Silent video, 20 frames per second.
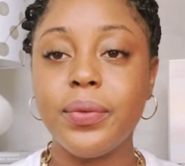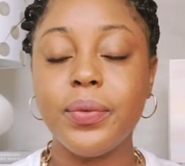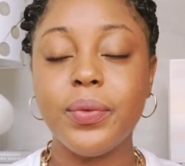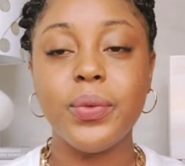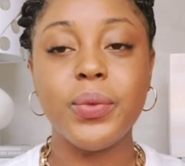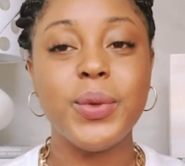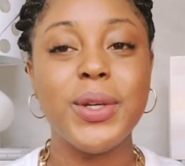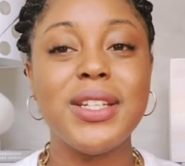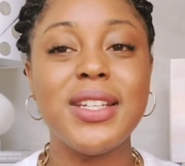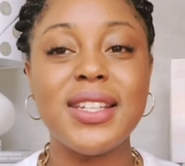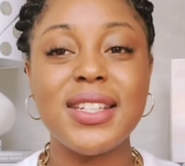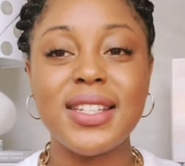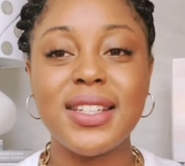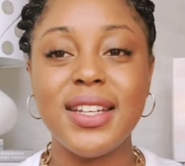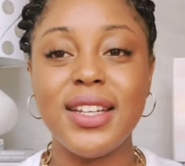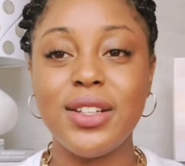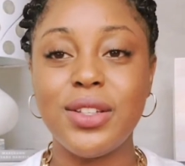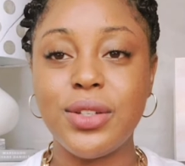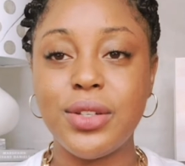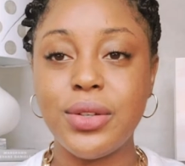We just
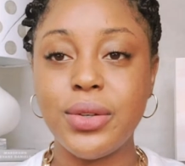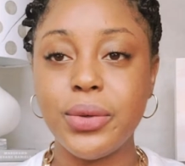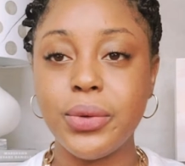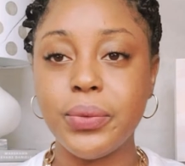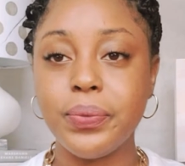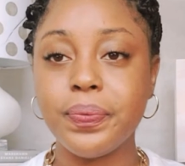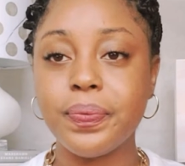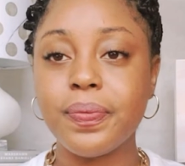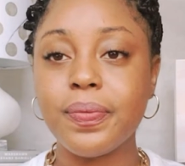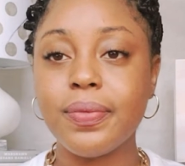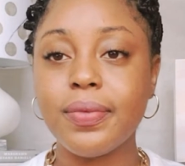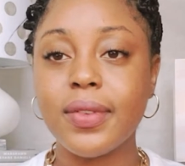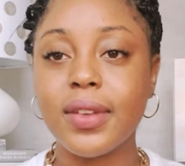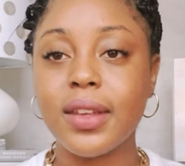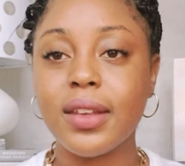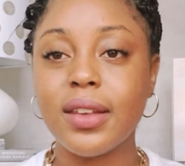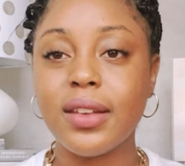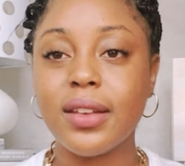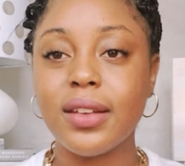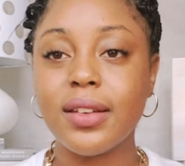need to,
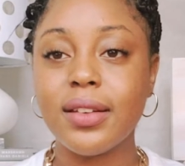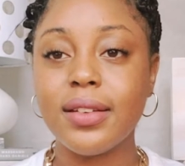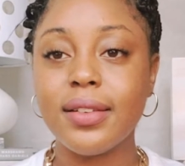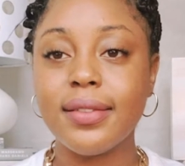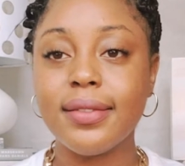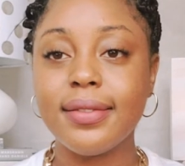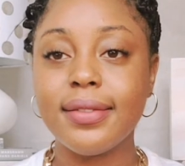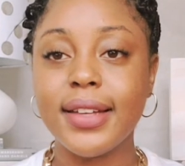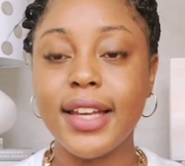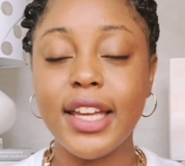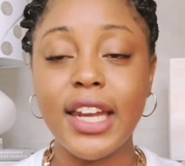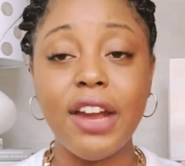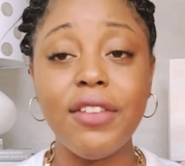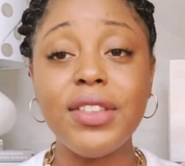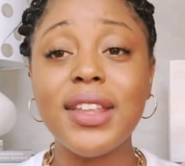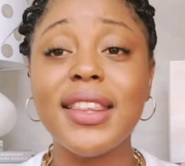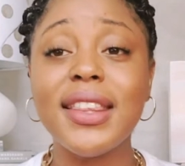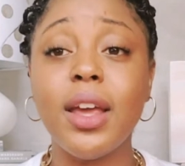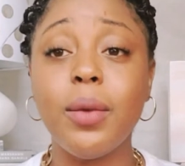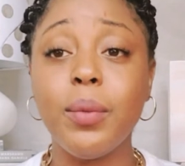in
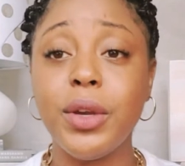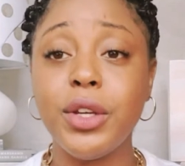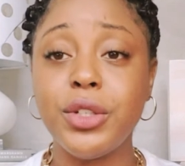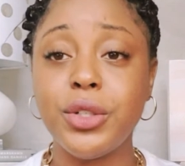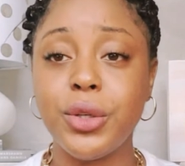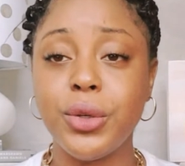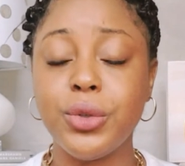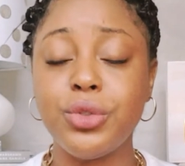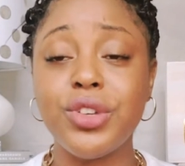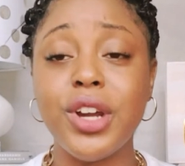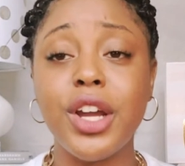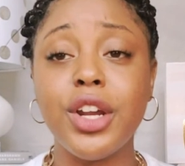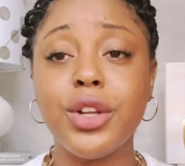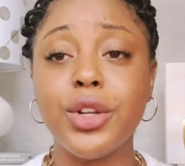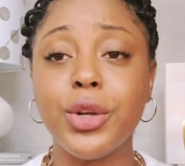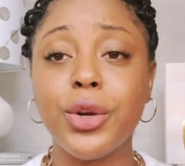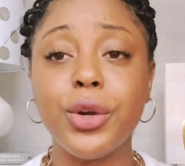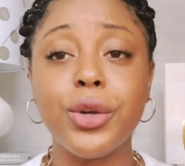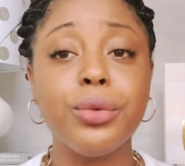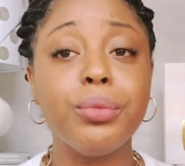everything that we do, try to
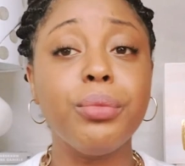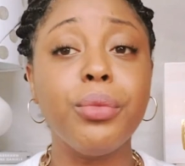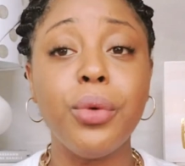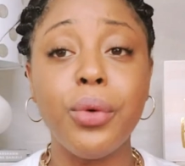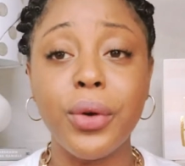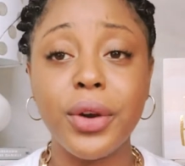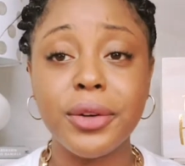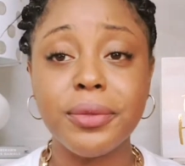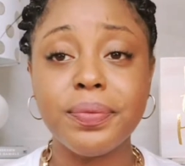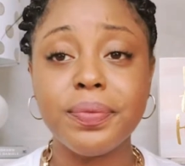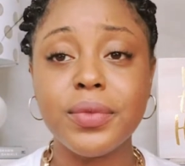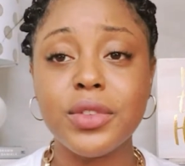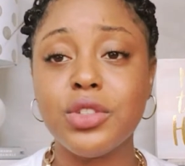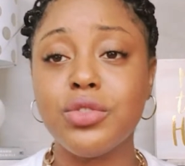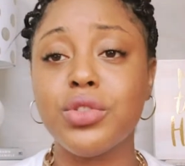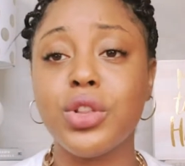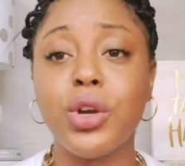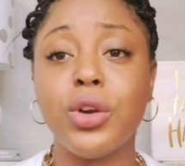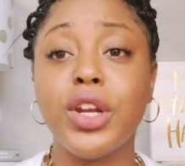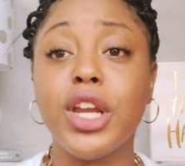learn more,
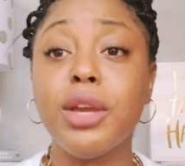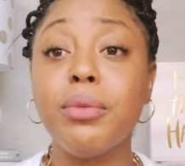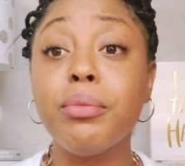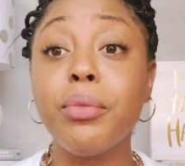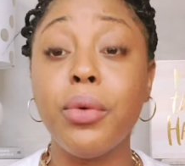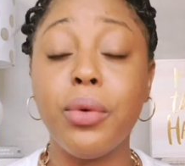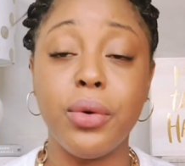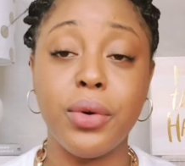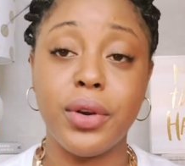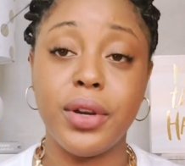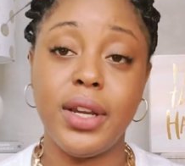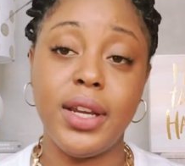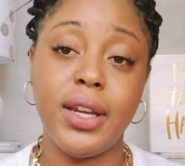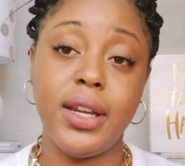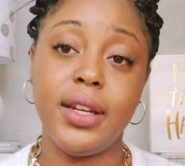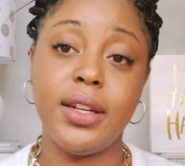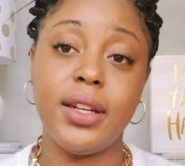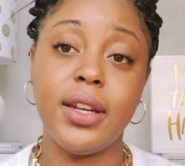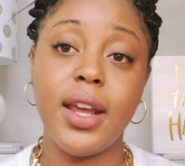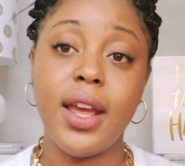learning more
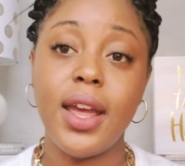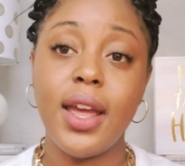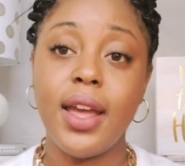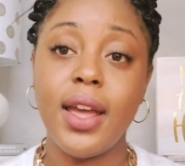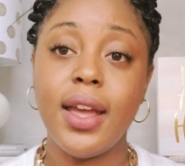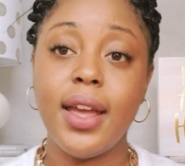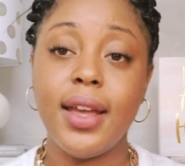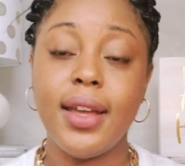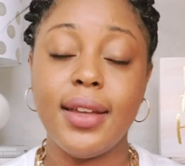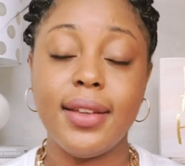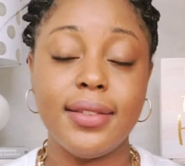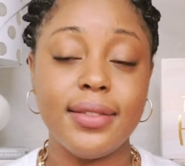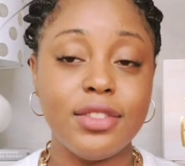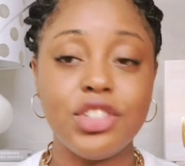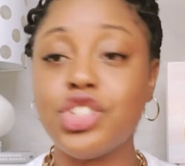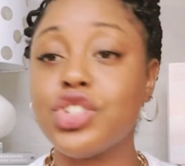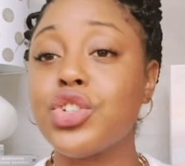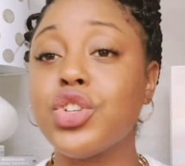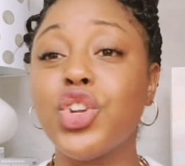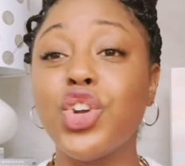in
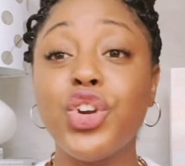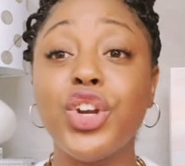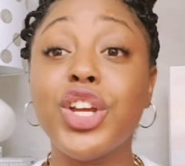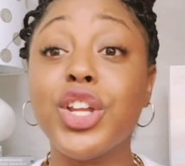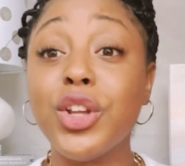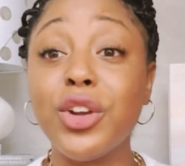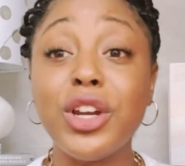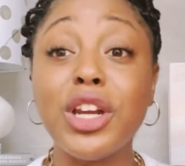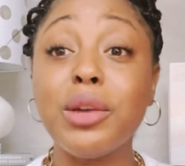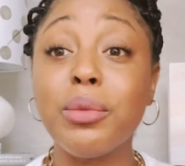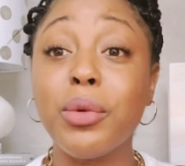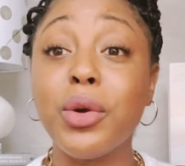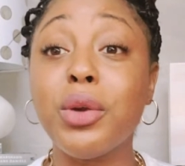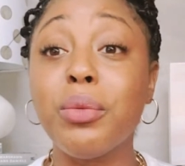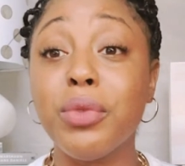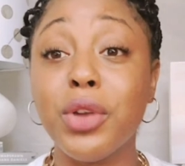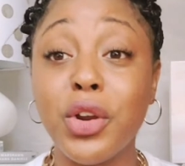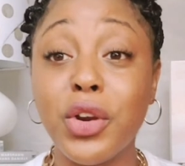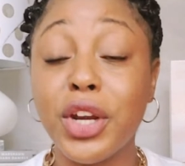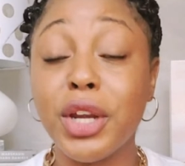just learning, learning, more,
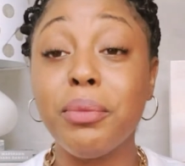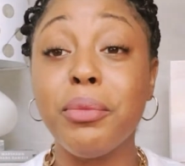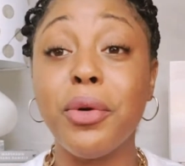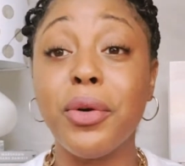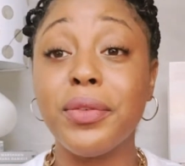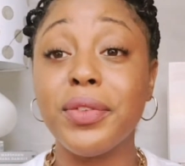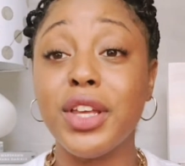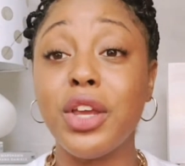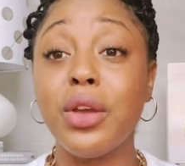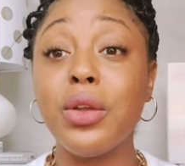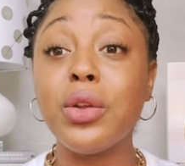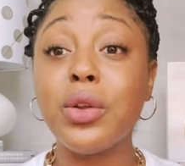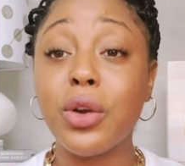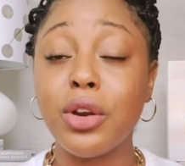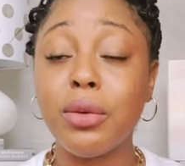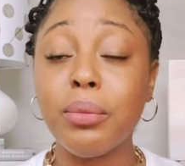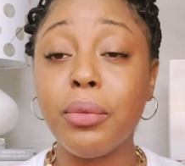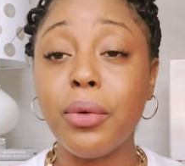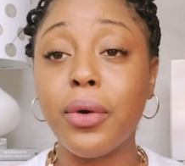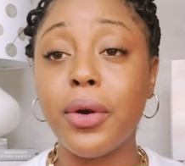learning more. And you
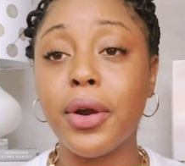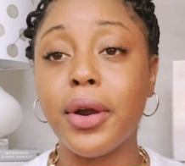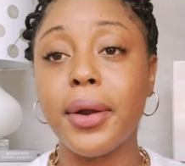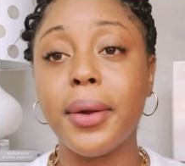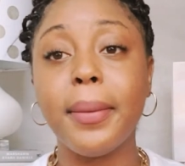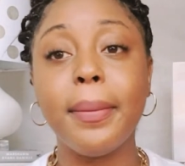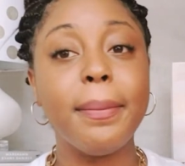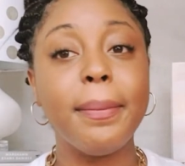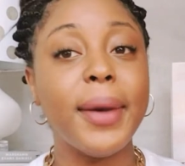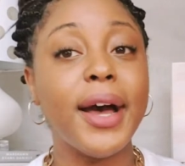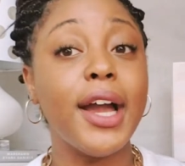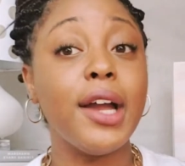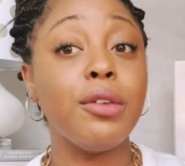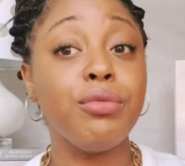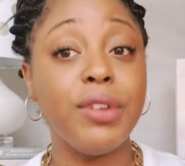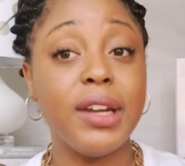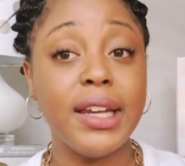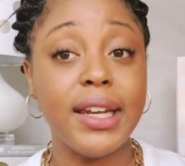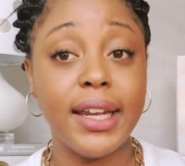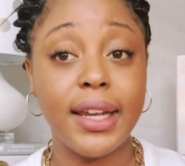learn more by
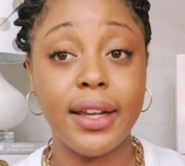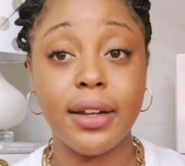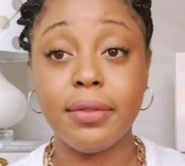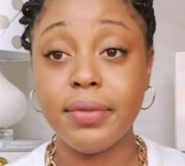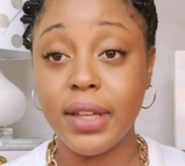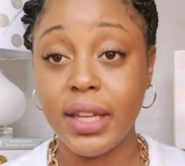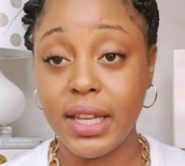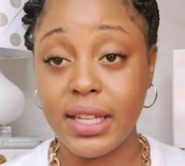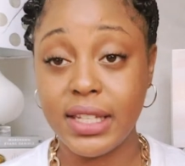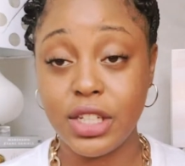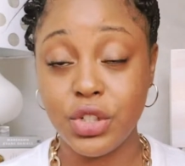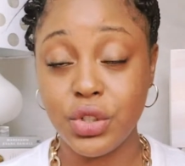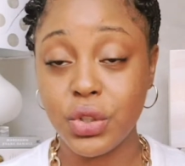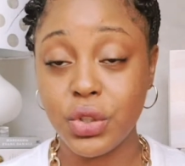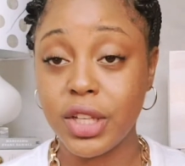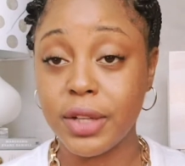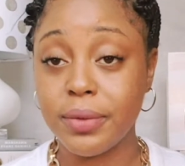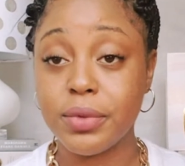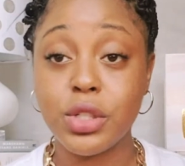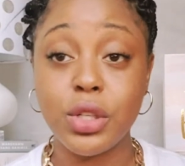reading,
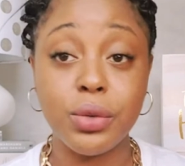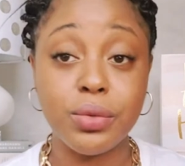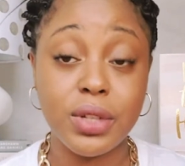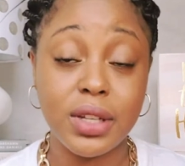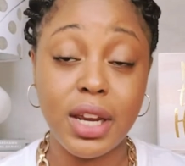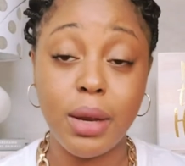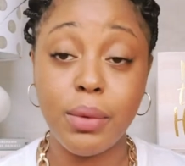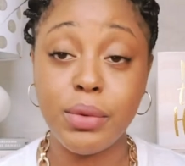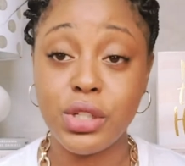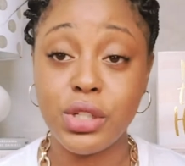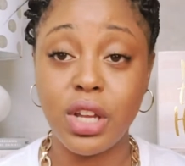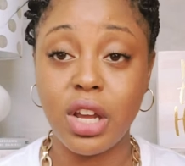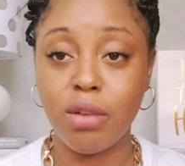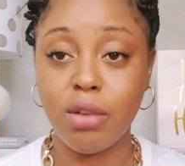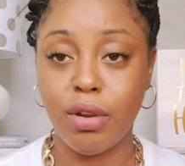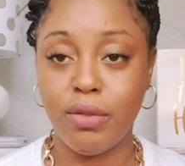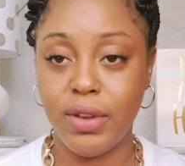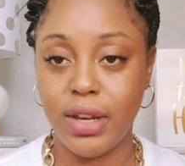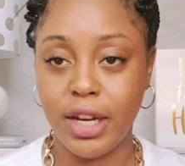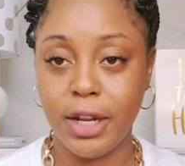essentially. So today we're just talking
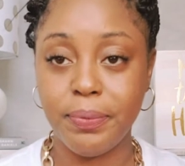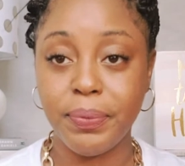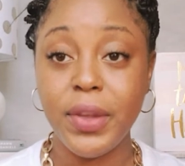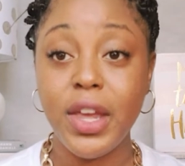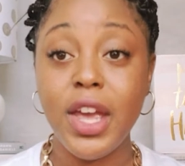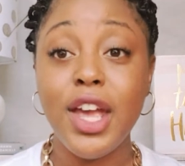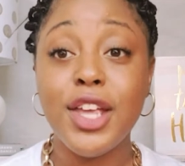about reading.